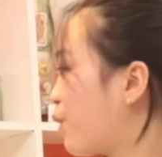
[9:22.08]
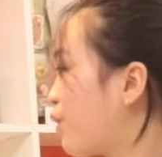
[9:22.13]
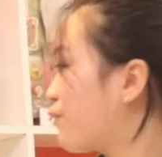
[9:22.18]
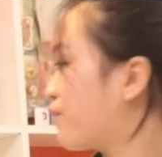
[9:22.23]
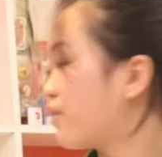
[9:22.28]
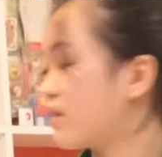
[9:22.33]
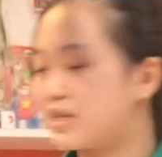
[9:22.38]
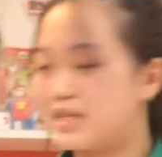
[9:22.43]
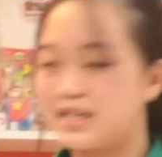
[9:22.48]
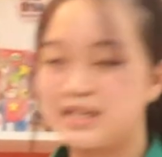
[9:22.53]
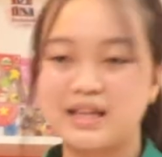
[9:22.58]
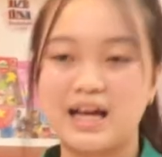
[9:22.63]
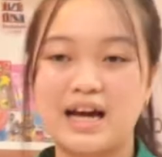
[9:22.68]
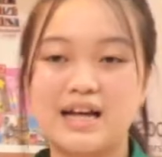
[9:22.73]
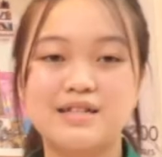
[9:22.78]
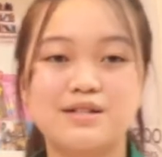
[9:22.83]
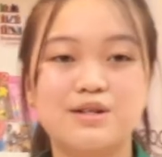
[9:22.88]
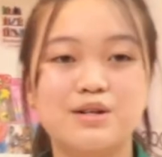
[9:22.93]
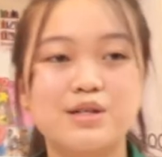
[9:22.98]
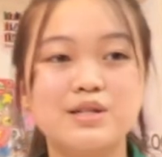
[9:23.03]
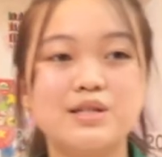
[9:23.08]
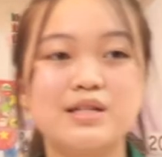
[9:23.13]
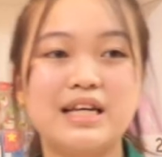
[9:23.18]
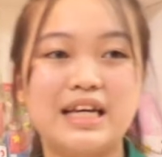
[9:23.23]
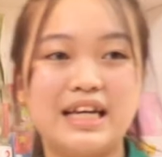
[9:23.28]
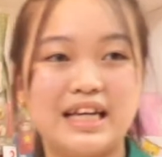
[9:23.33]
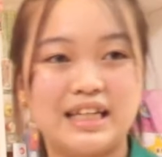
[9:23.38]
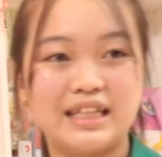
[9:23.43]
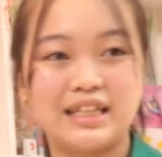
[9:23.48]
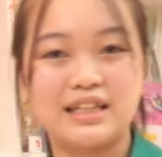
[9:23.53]
fertilizers
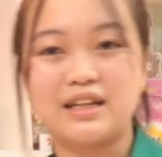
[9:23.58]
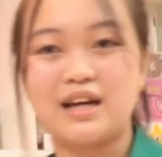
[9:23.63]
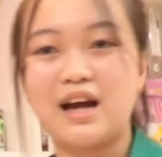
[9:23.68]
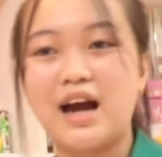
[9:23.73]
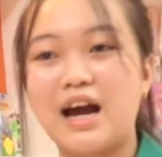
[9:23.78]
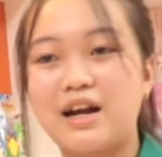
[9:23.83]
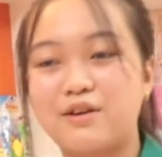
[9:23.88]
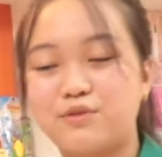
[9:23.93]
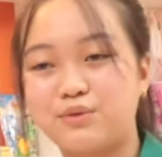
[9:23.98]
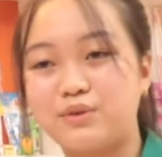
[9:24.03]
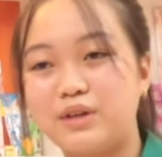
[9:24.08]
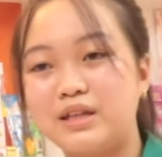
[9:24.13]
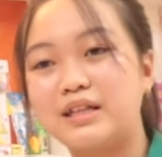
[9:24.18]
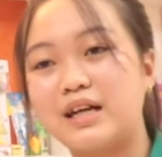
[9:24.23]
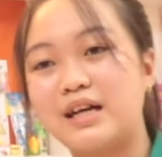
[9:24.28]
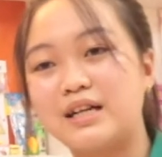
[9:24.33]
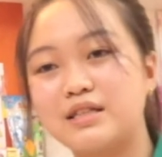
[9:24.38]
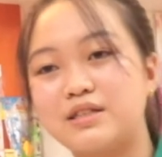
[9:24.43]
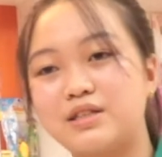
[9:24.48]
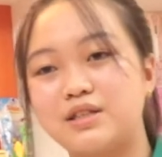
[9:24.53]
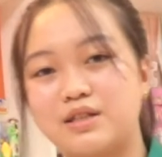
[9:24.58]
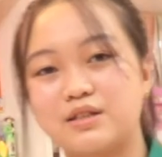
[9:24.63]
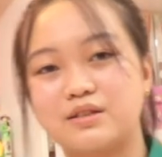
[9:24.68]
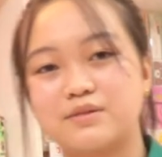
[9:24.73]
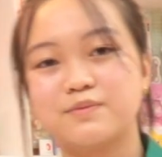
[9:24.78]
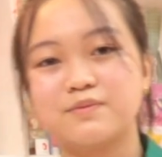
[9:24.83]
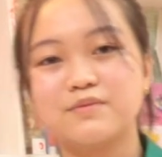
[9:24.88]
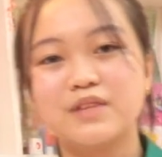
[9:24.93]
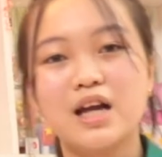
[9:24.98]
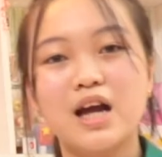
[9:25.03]
in agriculture.
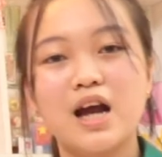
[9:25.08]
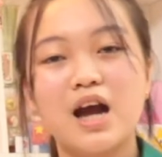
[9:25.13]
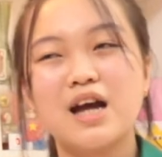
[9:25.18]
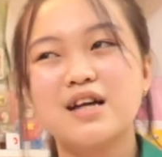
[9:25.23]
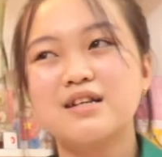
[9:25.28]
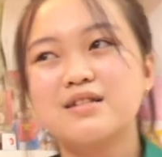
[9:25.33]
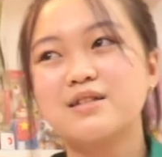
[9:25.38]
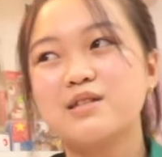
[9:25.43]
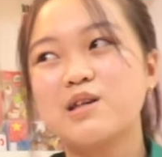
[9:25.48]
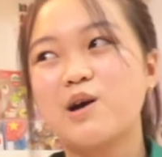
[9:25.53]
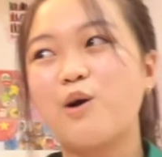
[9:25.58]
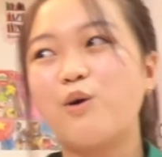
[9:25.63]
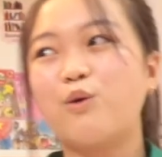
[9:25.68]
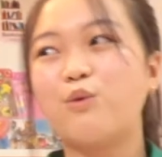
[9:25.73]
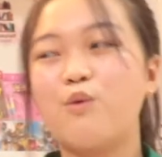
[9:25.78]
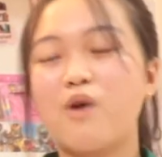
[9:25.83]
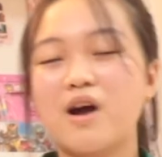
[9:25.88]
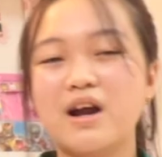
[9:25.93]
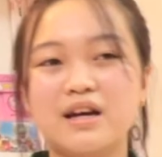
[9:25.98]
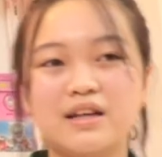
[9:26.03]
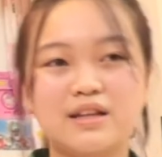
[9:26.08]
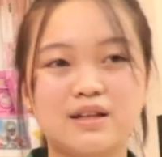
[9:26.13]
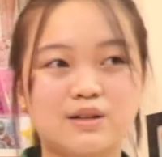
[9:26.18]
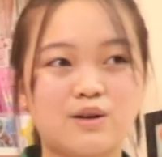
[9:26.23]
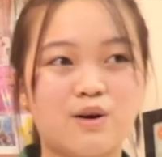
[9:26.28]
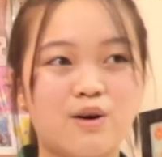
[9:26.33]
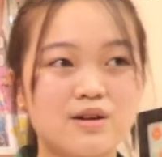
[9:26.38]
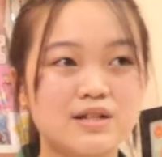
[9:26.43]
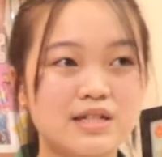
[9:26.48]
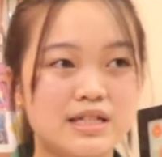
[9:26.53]
So what are the
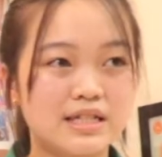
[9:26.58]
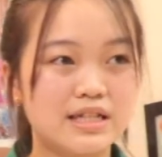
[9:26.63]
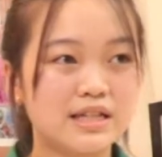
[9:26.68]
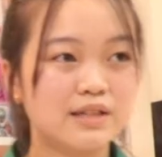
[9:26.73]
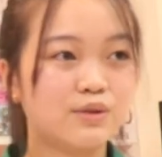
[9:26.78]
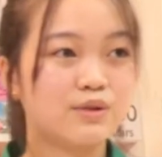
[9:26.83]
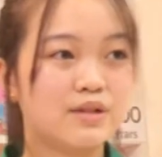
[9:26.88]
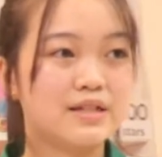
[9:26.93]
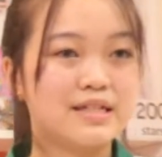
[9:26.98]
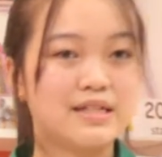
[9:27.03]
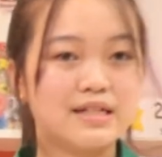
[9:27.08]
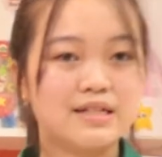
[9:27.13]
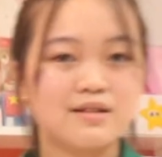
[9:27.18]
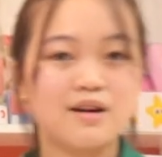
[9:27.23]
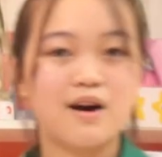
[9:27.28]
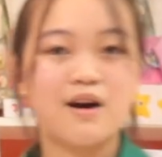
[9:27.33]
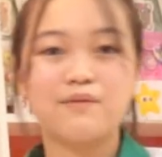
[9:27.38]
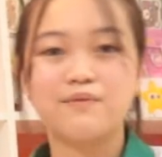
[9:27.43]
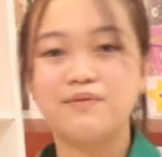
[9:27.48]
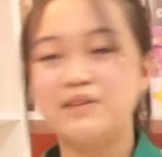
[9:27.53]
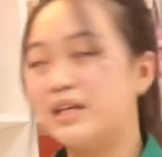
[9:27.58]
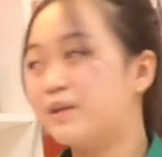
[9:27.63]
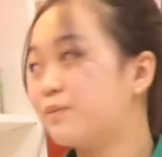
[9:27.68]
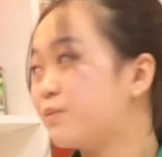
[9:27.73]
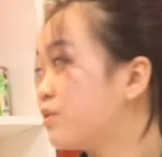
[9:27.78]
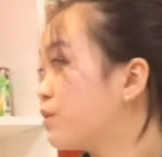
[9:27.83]
consequences of the